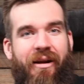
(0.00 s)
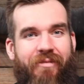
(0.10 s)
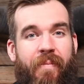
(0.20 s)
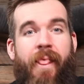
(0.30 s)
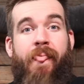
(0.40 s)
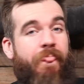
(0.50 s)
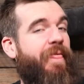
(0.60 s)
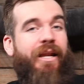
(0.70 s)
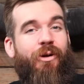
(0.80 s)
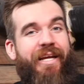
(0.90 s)
one of them?
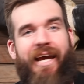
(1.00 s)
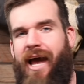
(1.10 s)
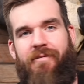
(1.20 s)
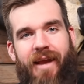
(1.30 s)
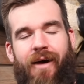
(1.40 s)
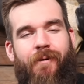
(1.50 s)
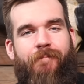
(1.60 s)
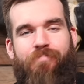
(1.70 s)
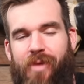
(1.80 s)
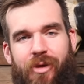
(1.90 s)
They're going to look at you and go,
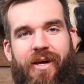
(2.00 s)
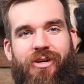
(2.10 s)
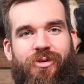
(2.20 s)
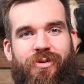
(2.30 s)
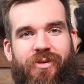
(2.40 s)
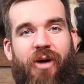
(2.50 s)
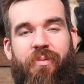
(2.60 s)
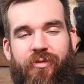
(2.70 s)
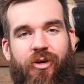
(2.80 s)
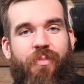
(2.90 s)
no thank you. I
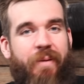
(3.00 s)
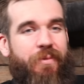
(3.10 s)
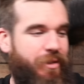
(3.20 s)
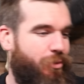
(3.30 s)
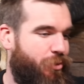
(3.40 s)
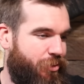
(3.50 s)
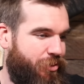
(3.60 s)
prefer people that look